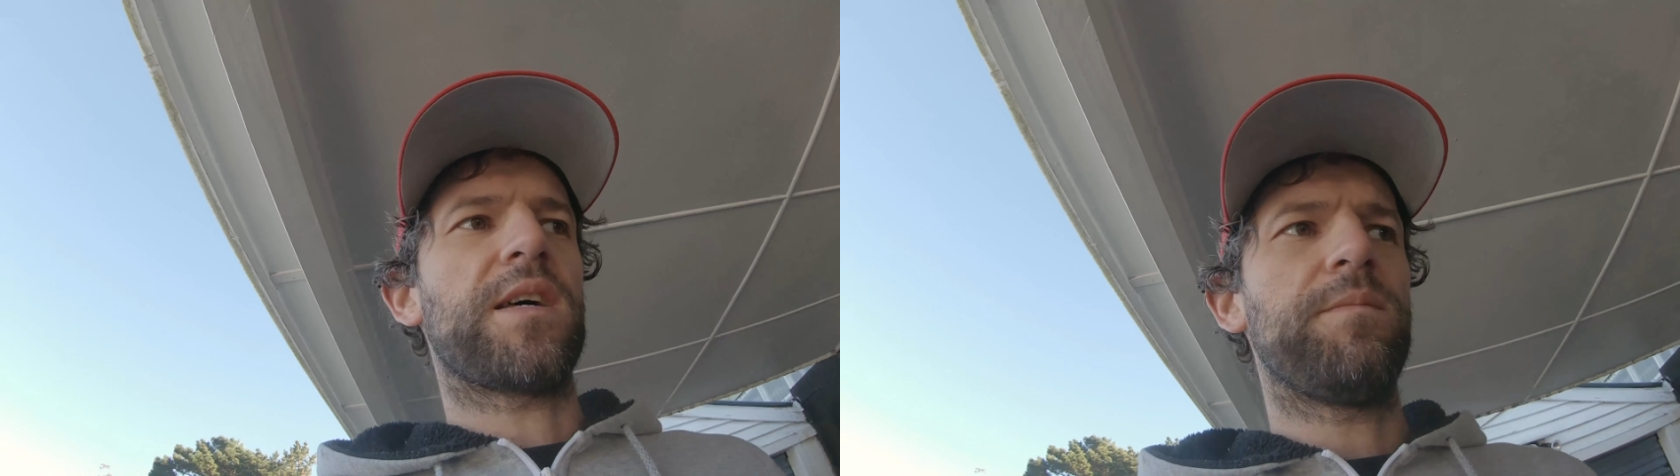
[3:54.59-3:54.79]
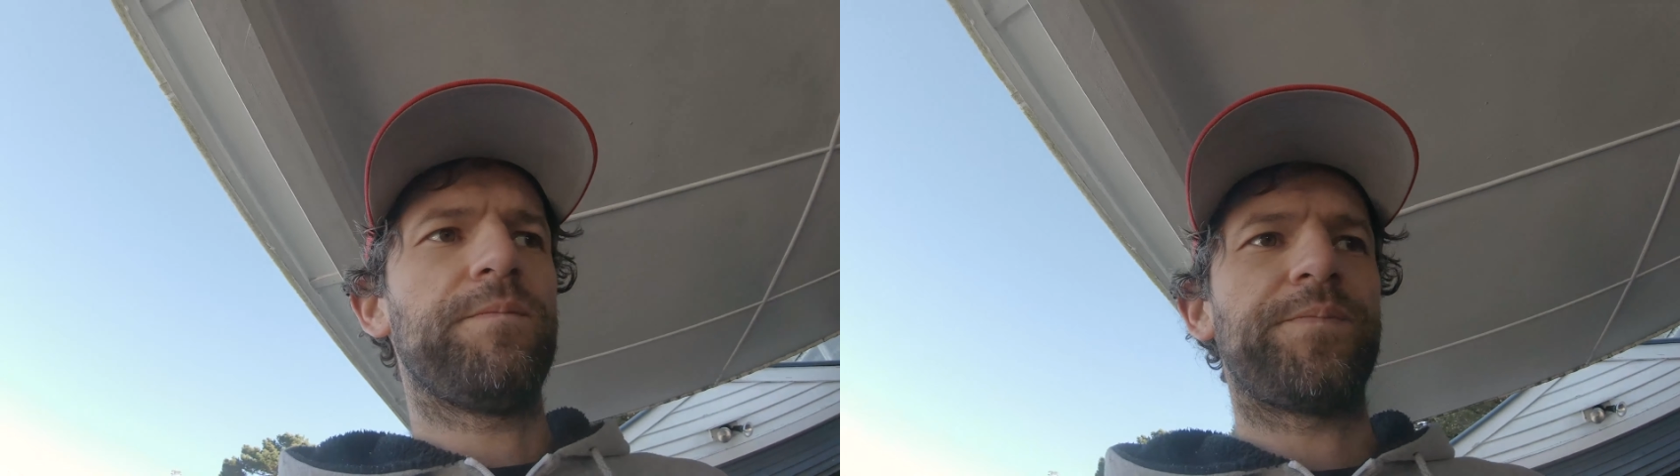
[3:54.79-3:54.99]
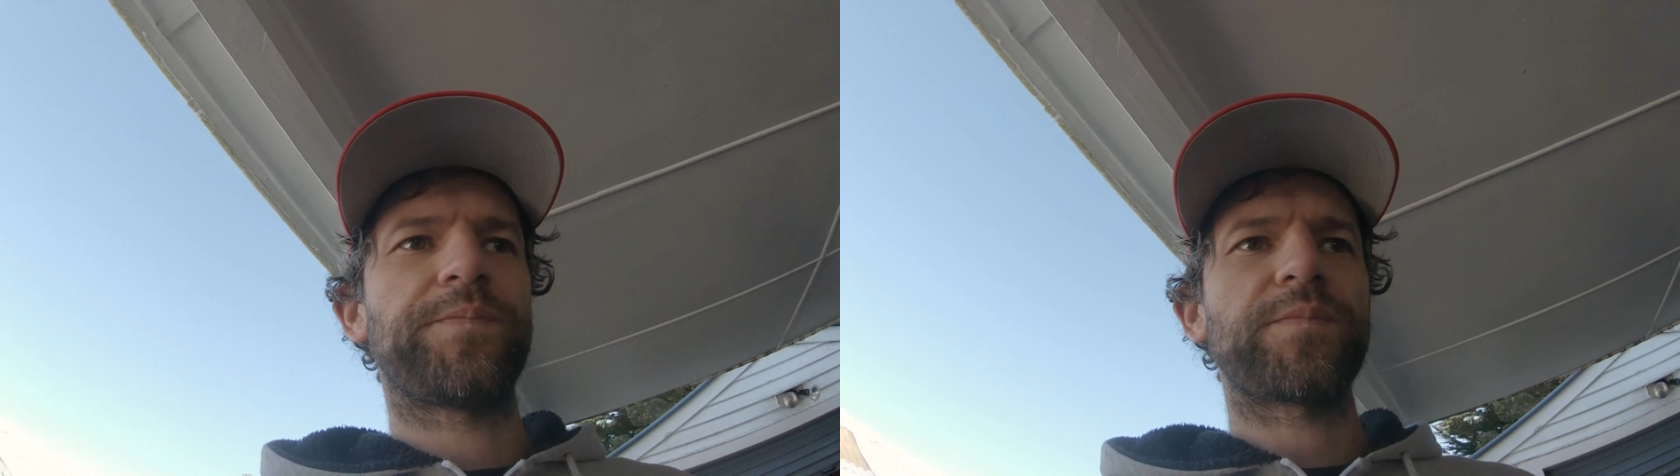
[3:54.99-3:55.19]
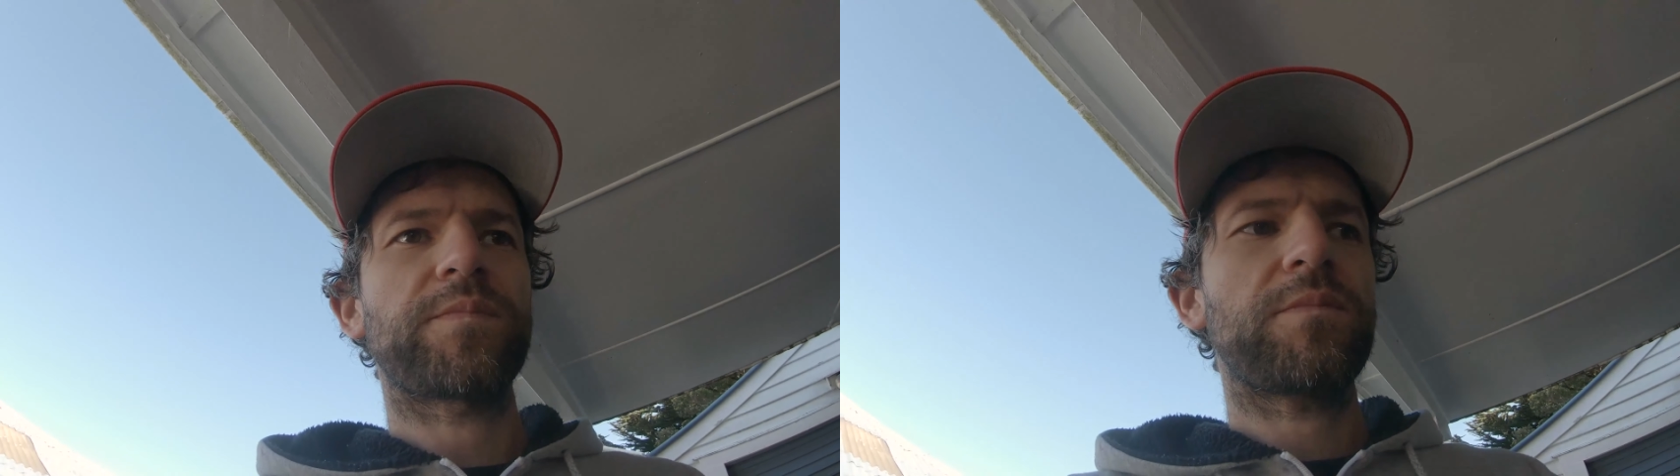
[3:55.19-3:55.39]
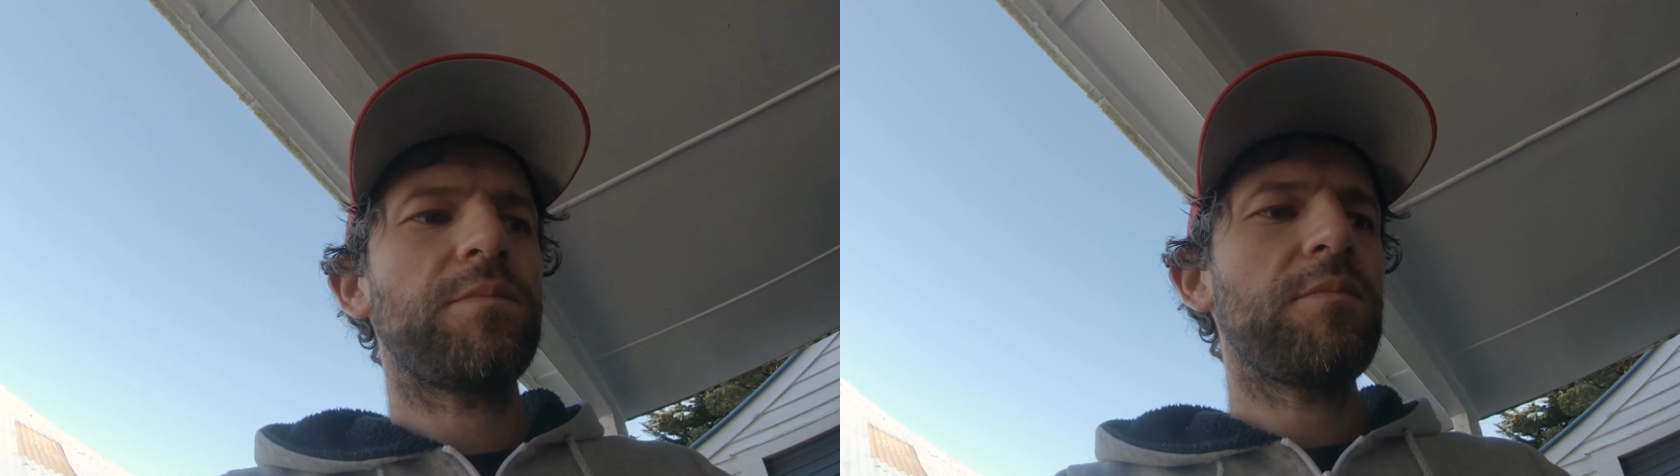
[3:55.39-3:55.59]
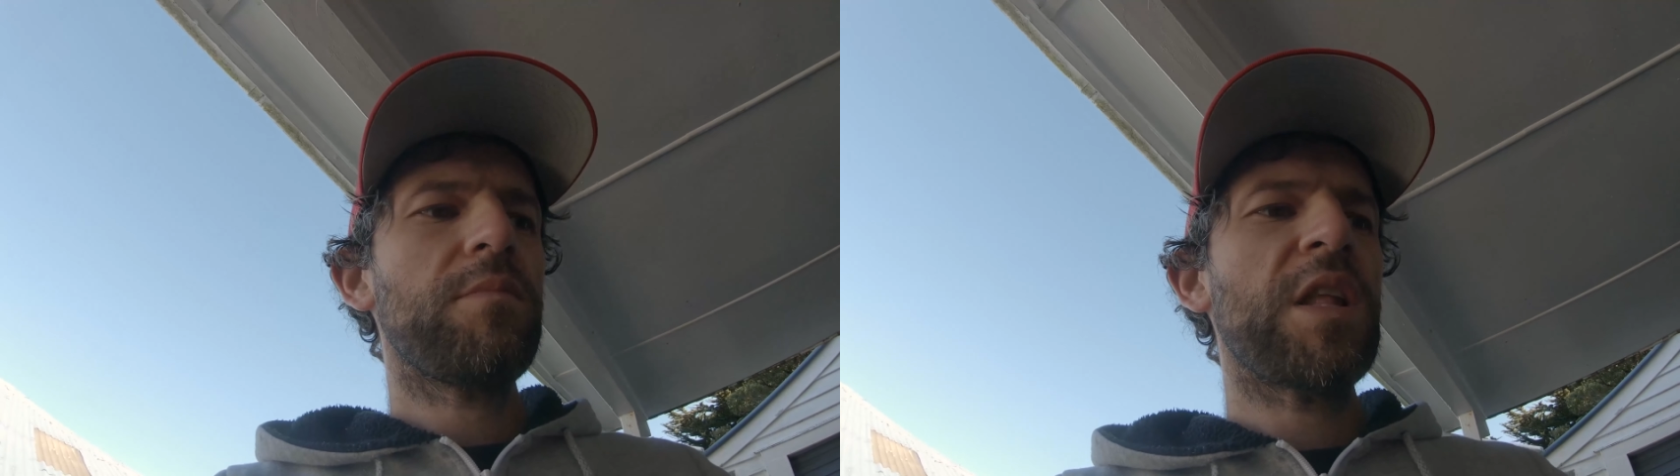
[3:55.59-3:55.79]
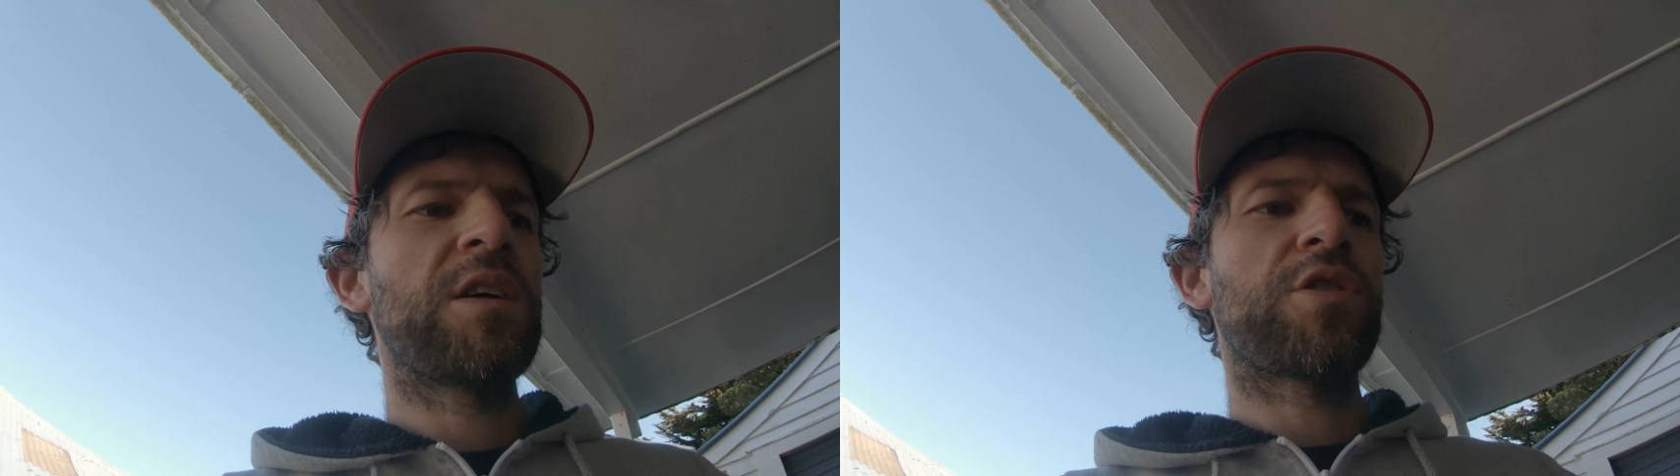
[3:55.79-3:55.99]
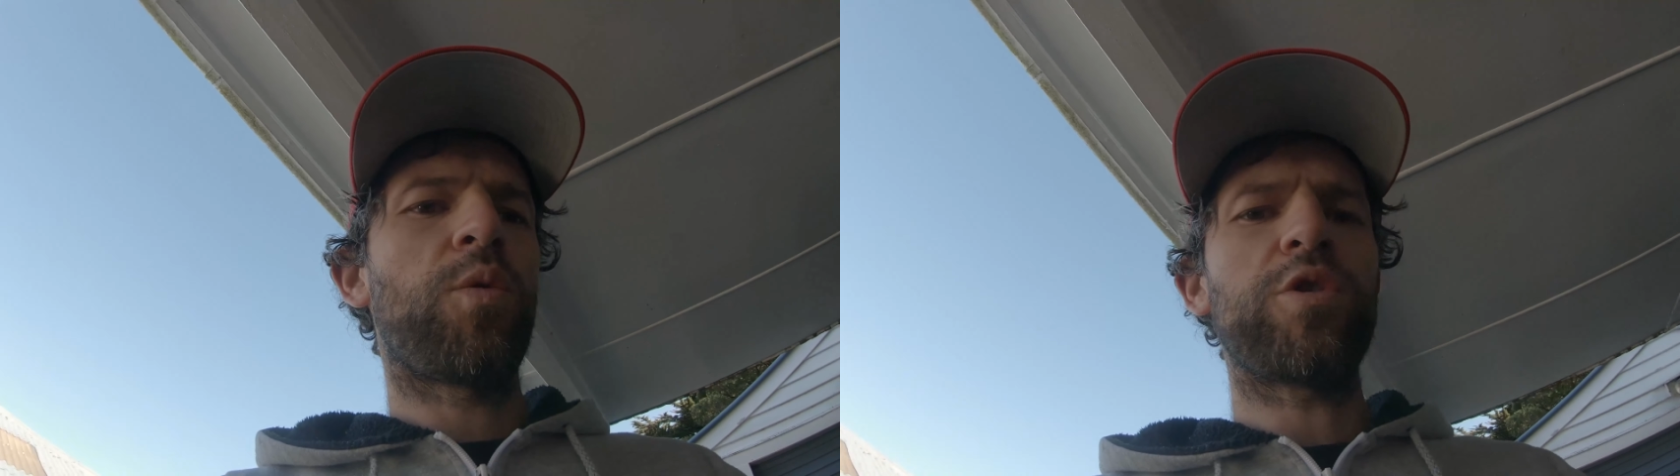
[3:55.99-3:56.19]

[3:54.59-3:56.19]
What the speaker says: done. And so